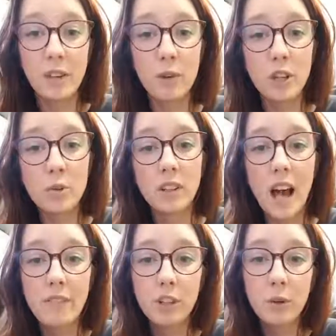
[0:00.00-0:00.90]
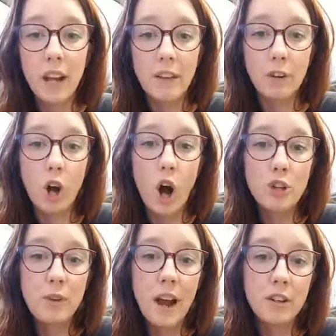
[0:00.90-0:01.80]
if we could do a live Q&A for
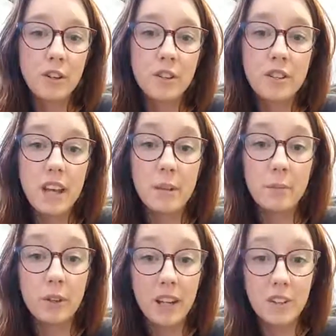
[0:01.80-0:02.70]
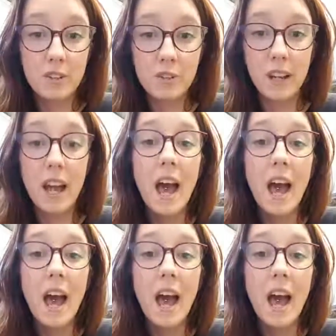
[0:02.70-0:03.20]
contractors in the beauty industry.